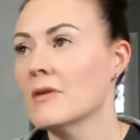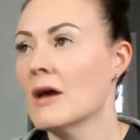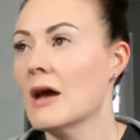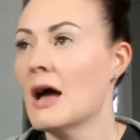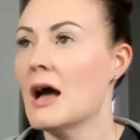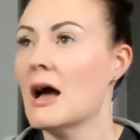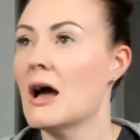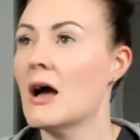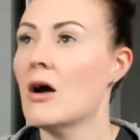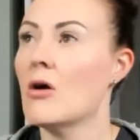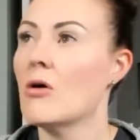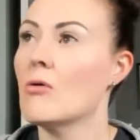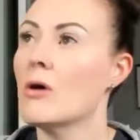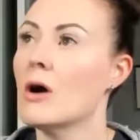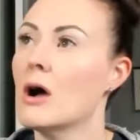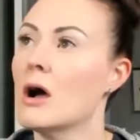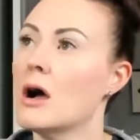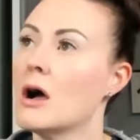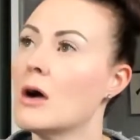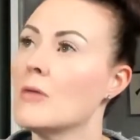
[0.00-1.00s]

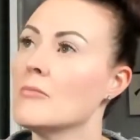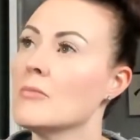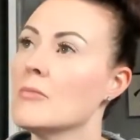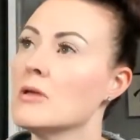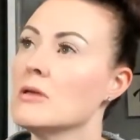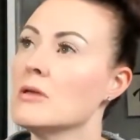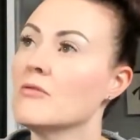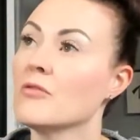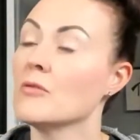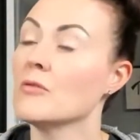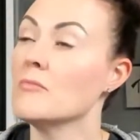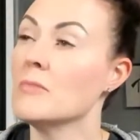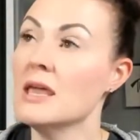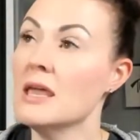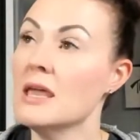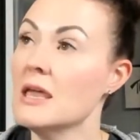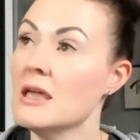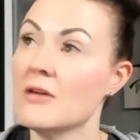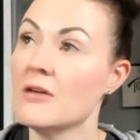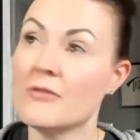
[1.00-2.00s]
For
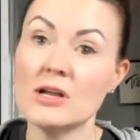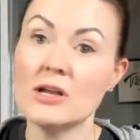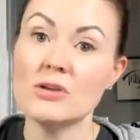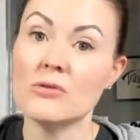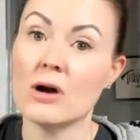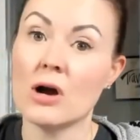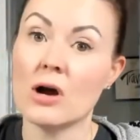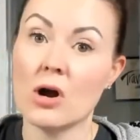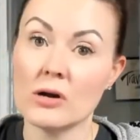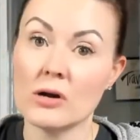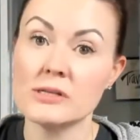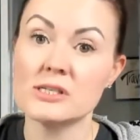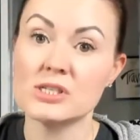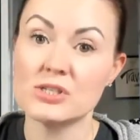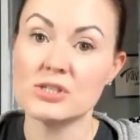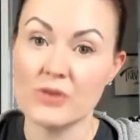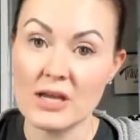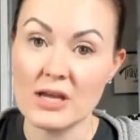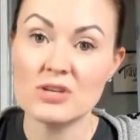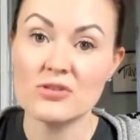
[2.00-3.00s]
me, if I do a hard
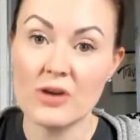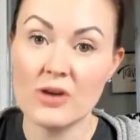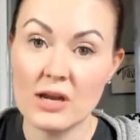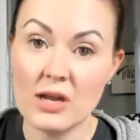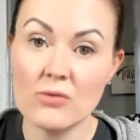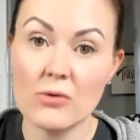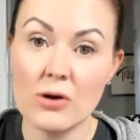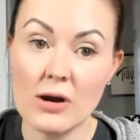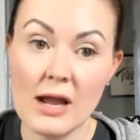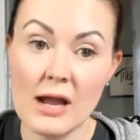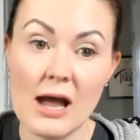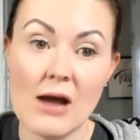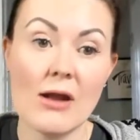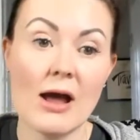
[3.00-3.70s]
strength training workout,